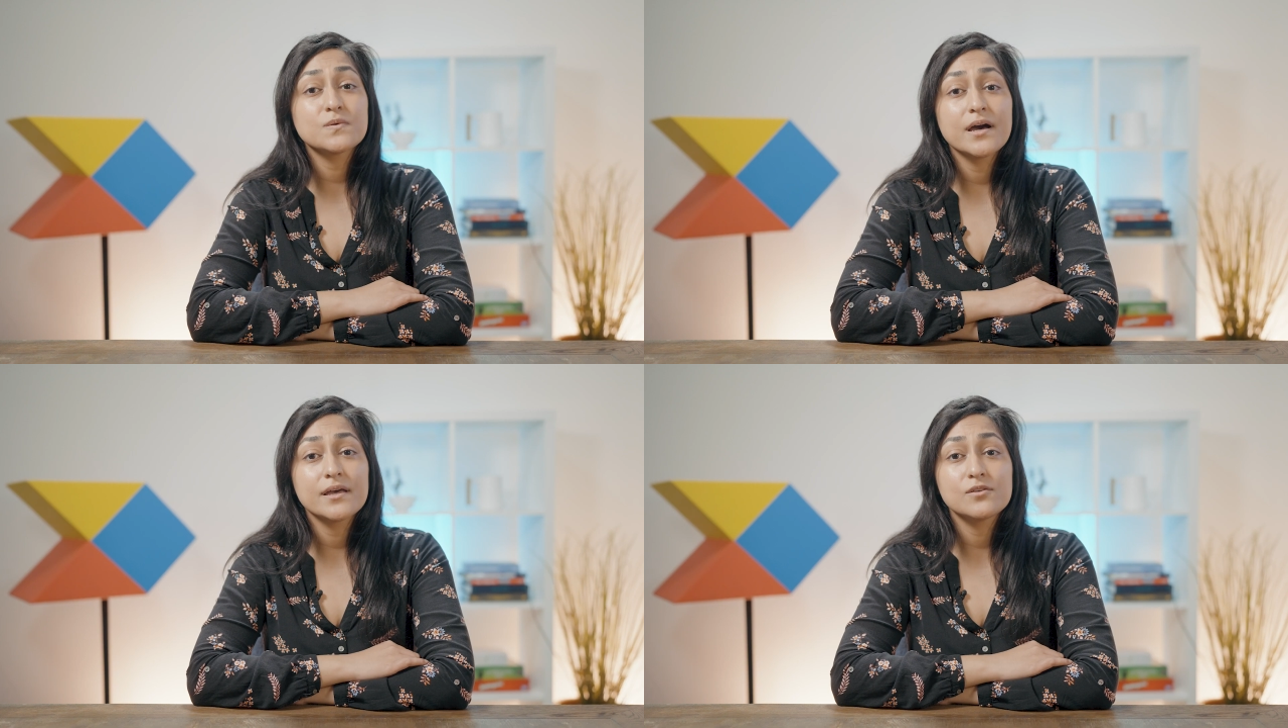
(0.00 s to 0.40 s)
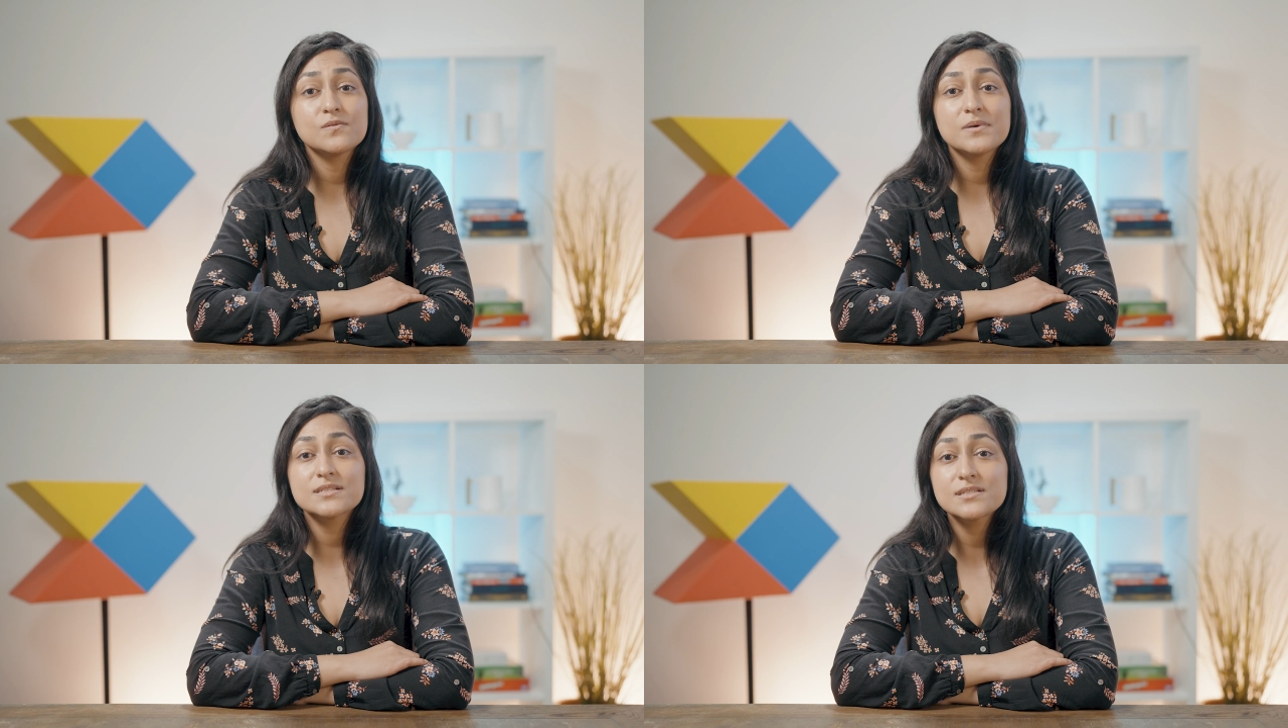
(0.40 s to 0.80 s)
why
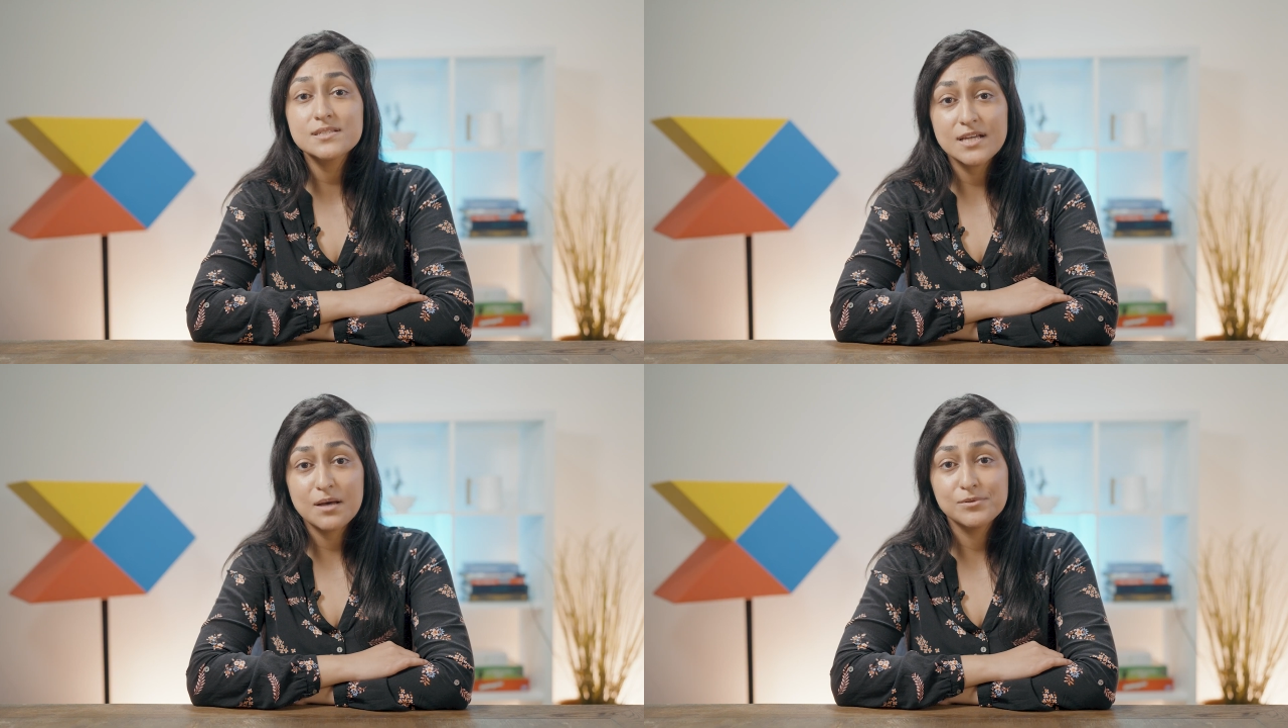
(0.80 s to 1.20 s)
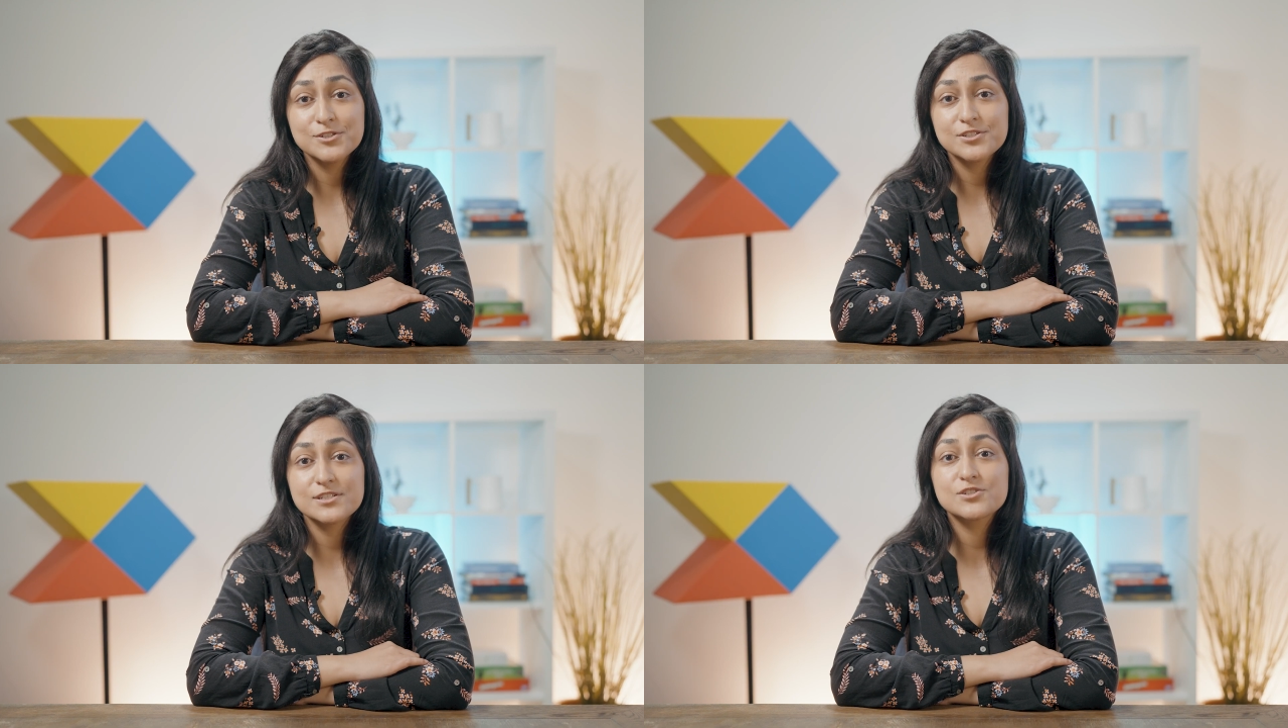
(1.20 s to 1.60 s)
you must
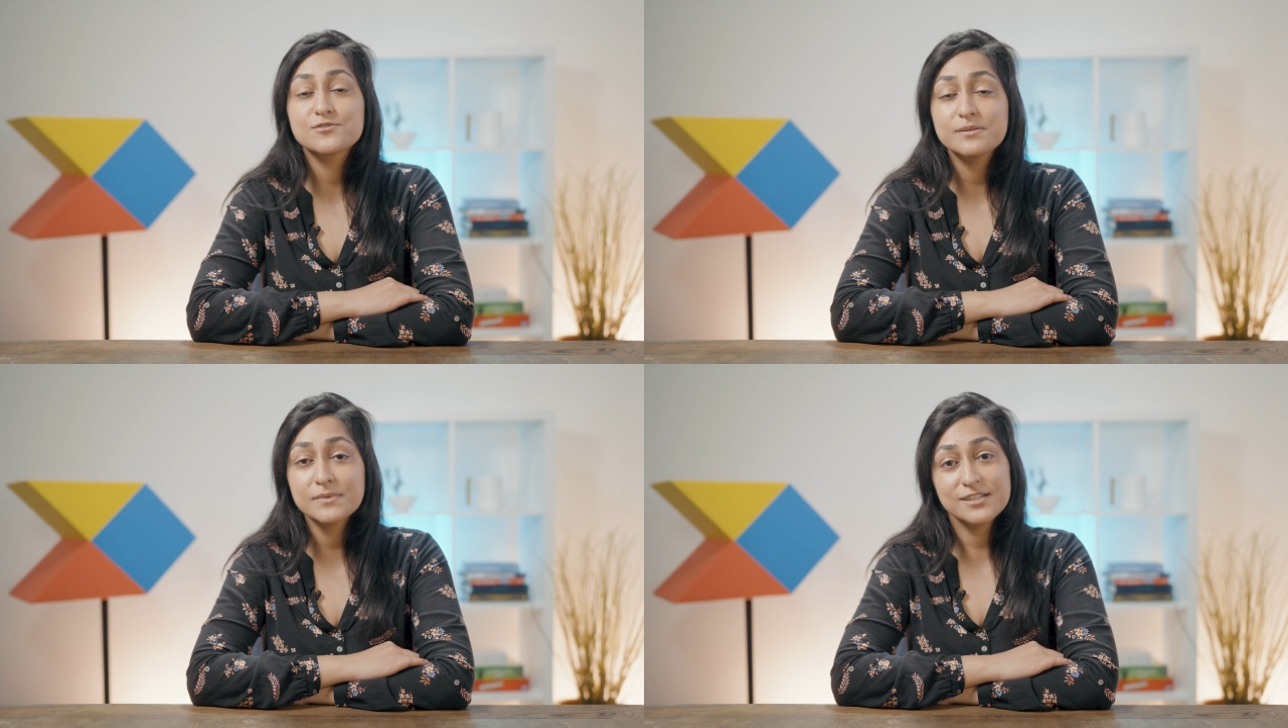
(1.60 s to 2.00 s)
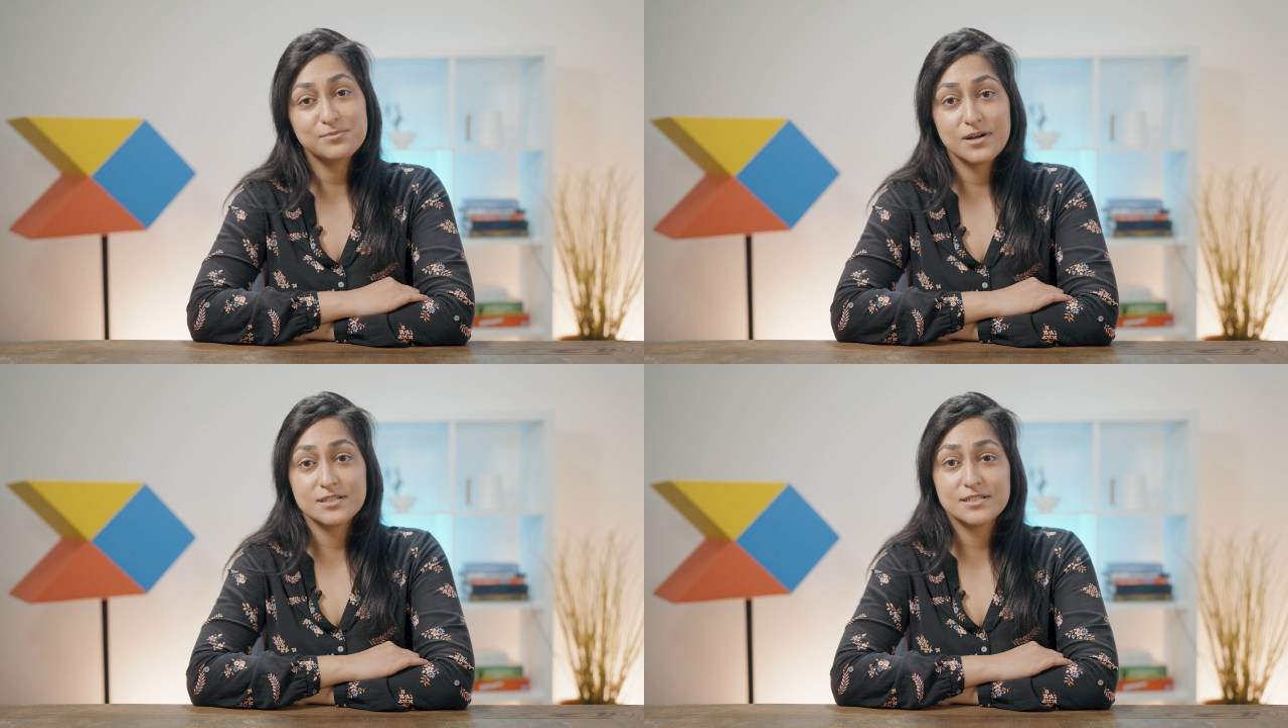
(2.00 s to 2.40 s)
establish a
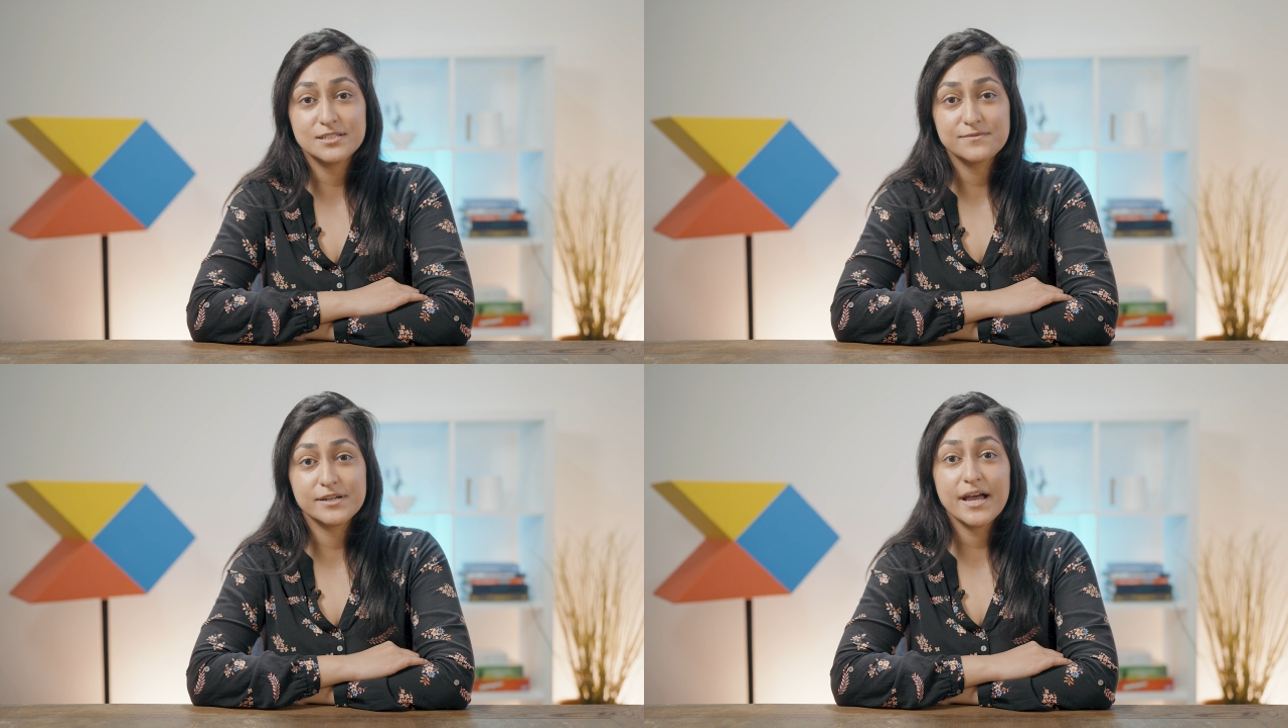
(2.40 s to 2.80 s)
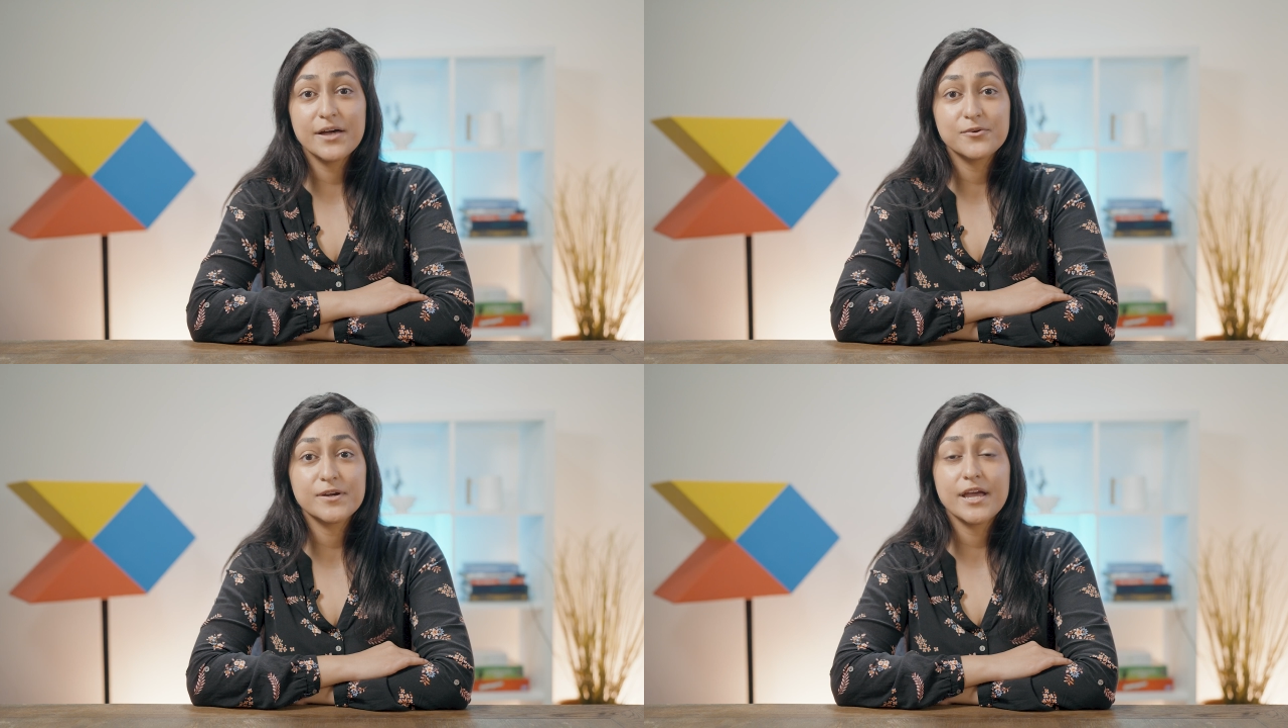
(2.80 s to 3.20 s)
streamlined process for
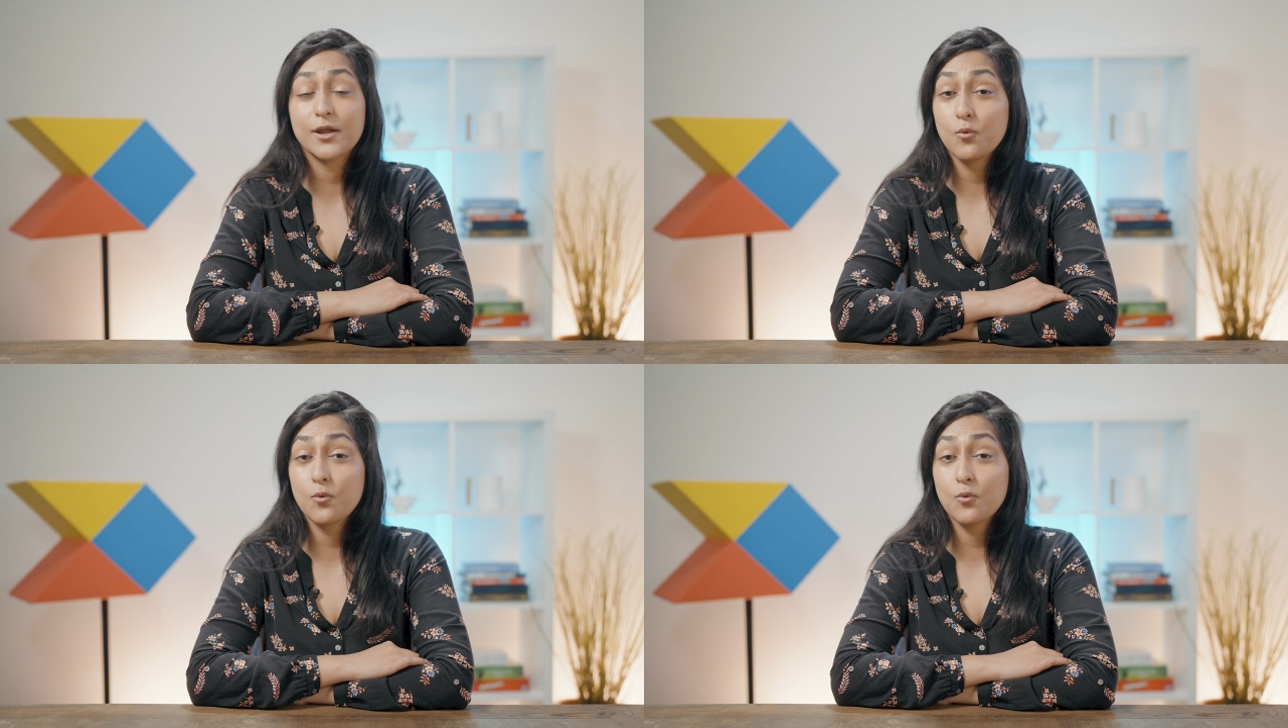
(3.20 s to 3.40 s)
gathering and